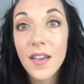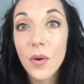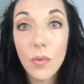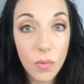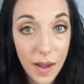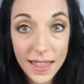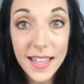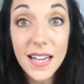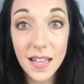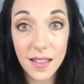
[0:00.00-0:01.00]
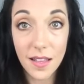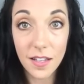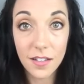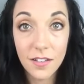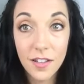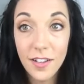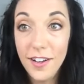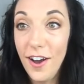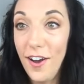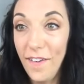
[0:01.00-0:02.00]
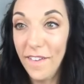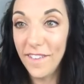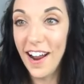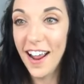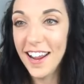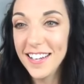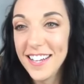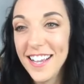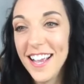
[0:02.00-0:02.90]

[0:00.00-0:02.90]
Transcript: with anything, all right?